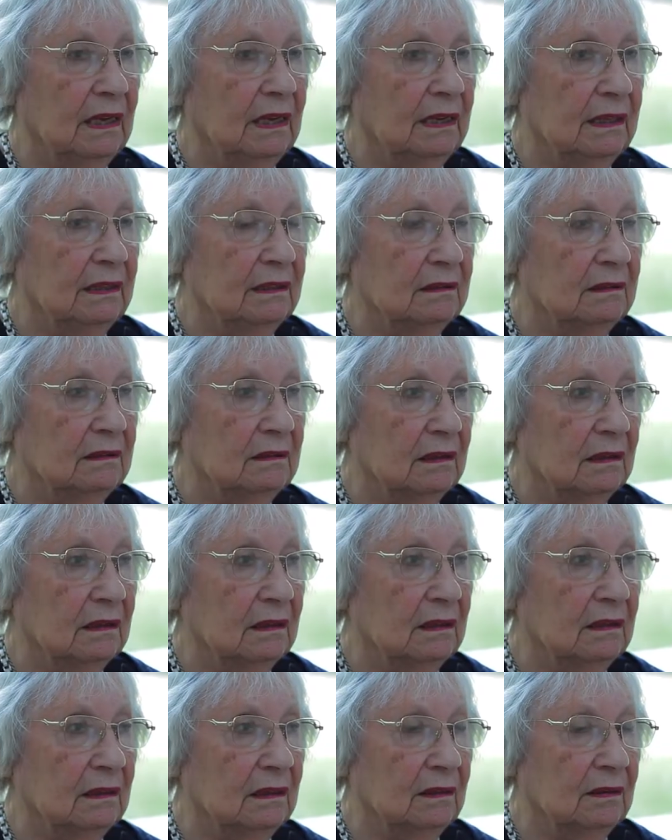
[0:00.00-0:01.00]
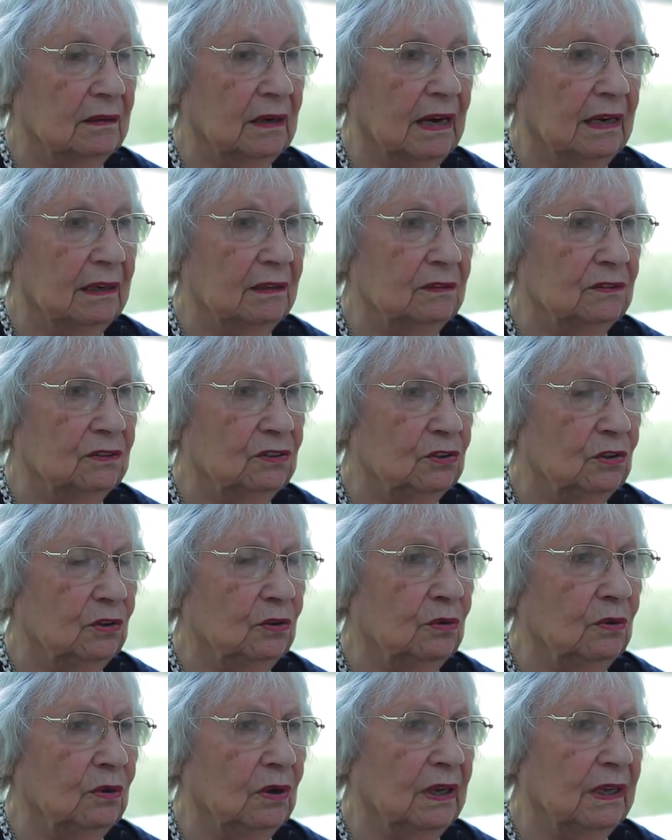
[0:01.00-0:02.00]
and I
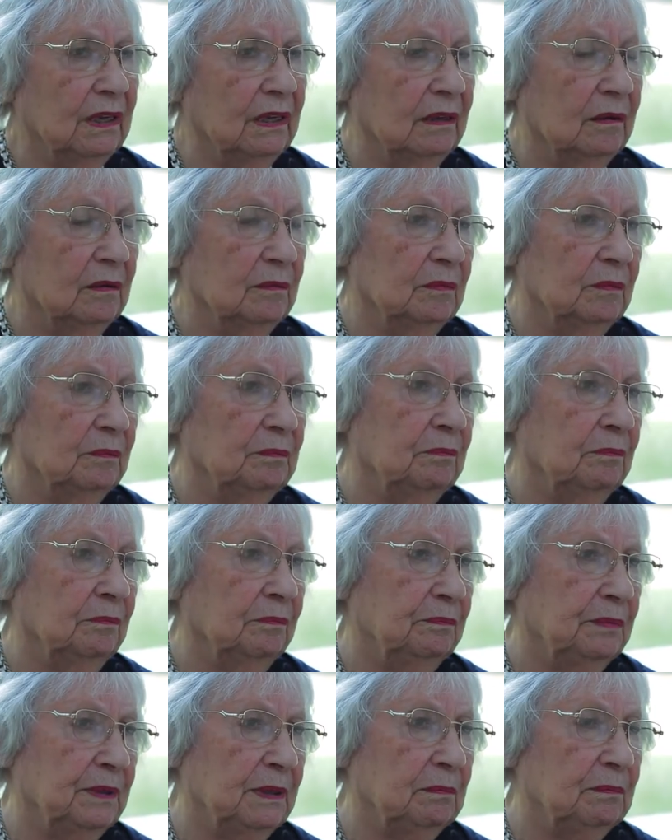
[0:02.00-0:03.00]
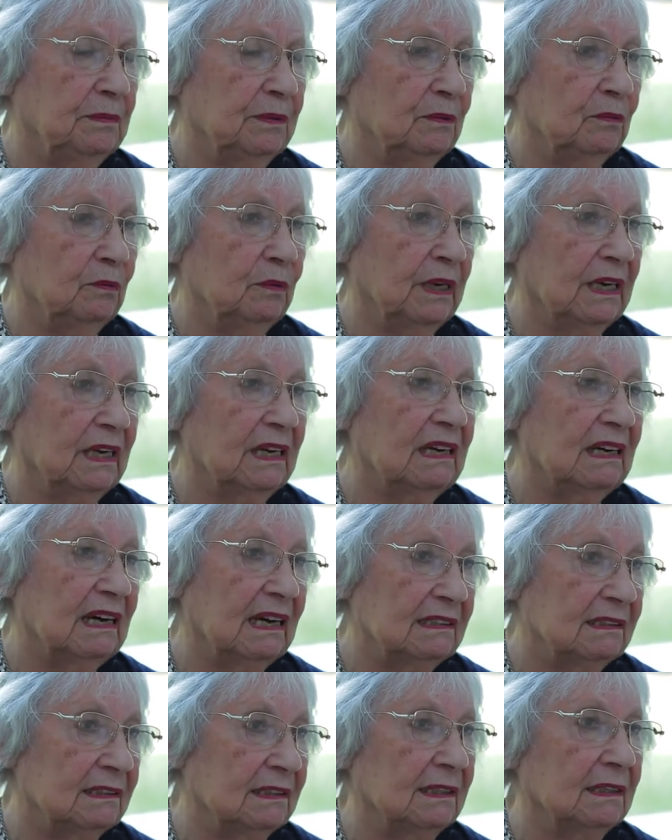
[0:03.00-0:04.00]
saw people were
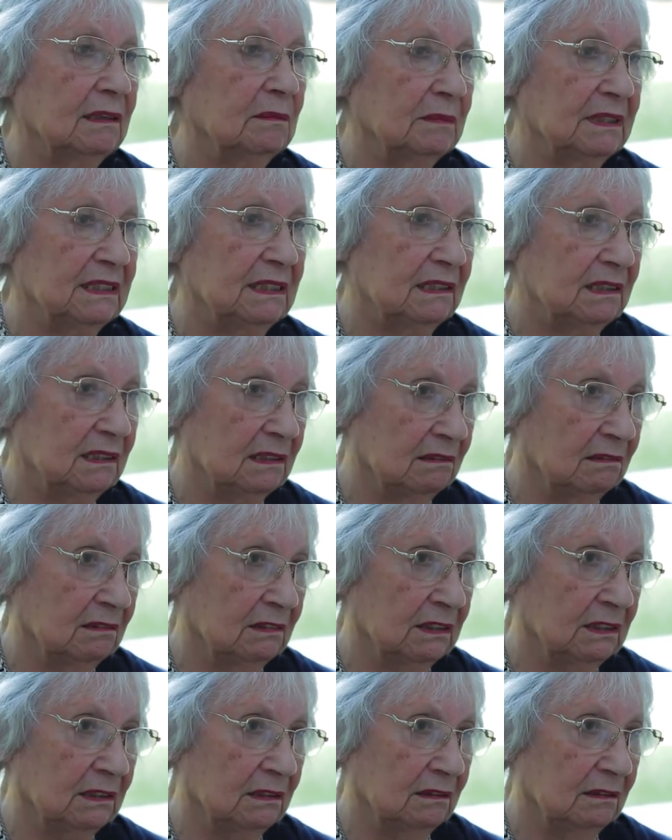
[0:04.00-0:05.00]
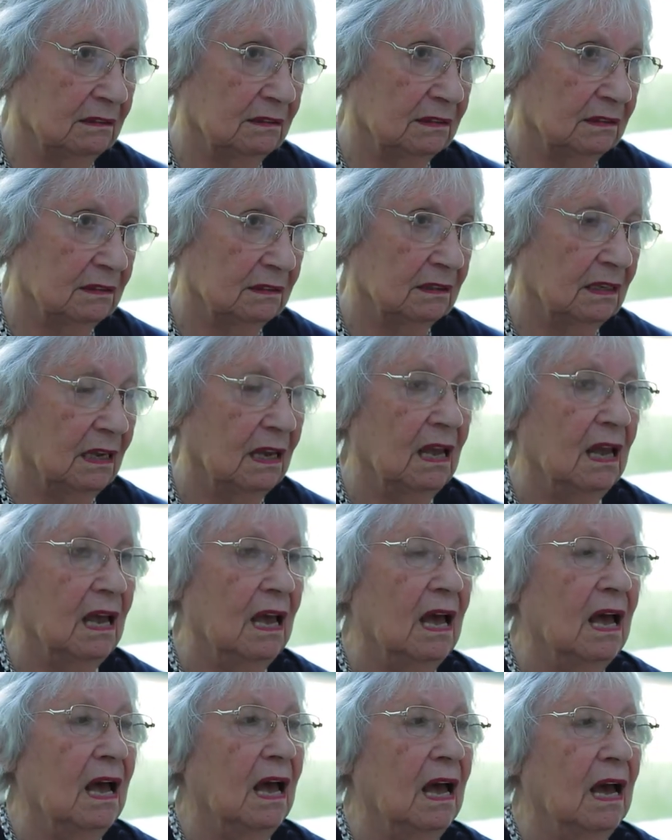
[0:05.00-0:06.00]
cutting materials,
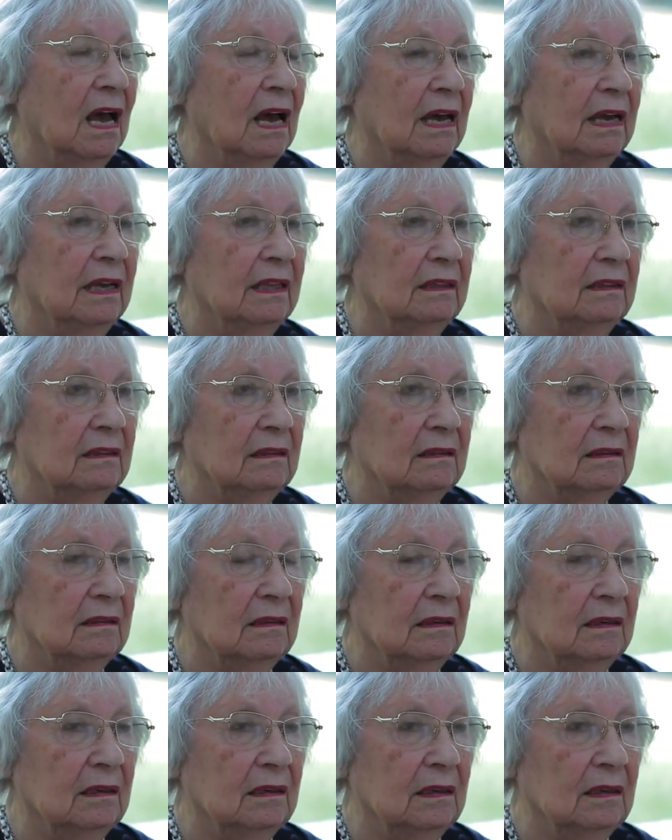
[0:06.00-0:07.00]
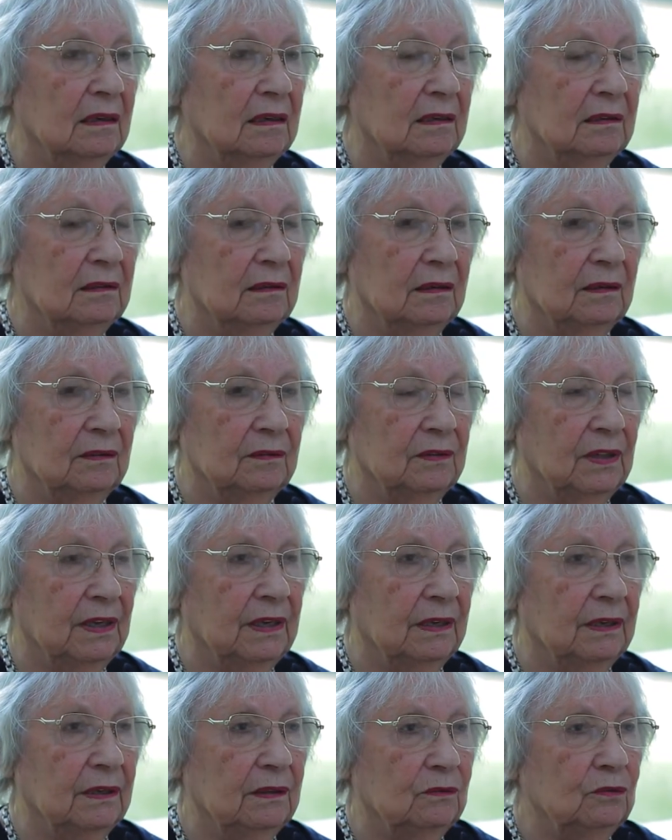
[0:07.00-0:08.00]
and
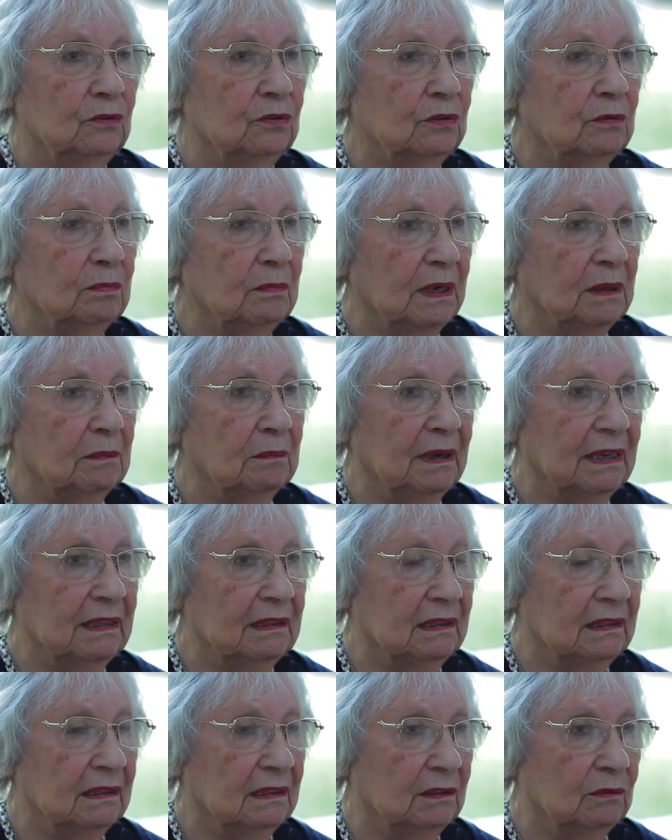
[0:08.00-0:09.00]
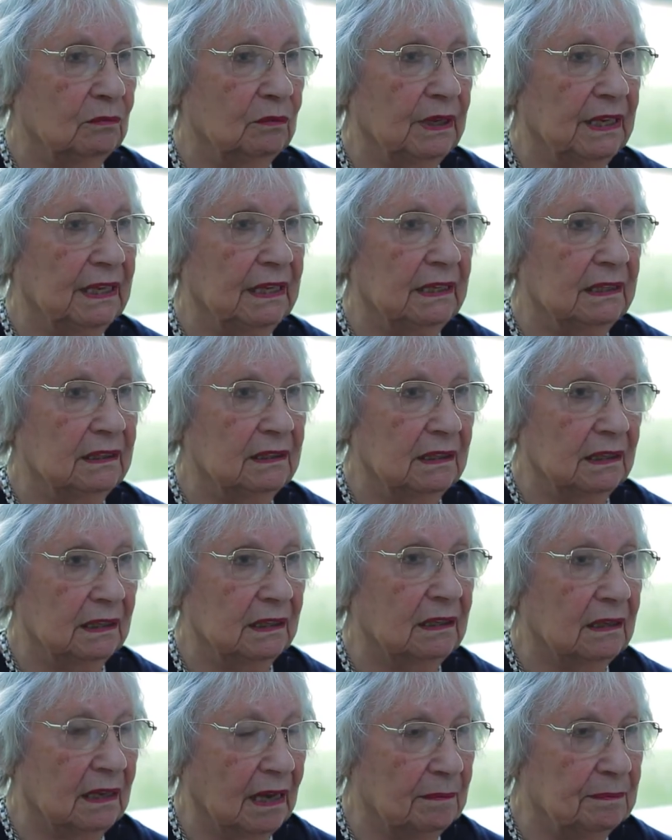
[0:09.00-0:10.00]
they took my mother away, and
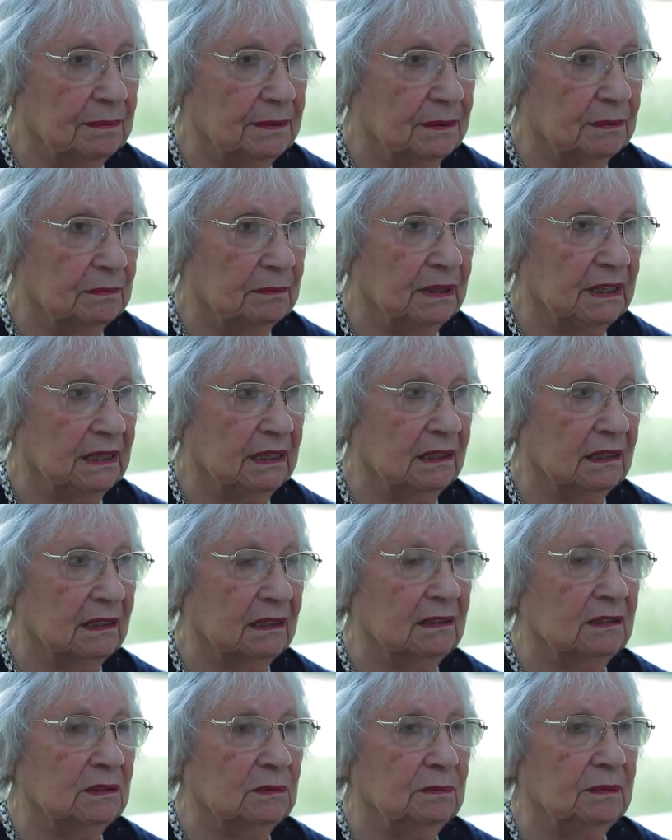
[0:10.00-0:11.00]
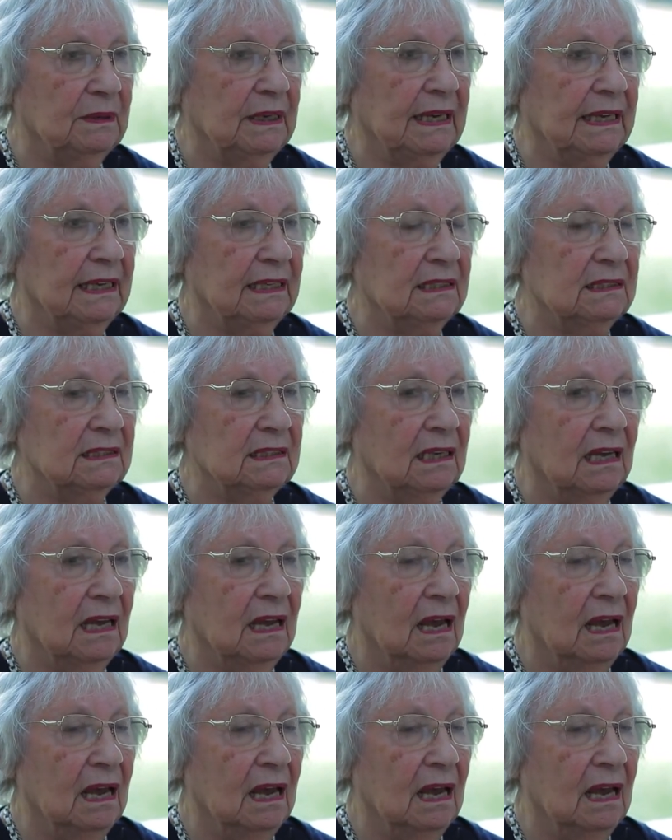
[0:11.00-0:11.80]
they kept me in this place.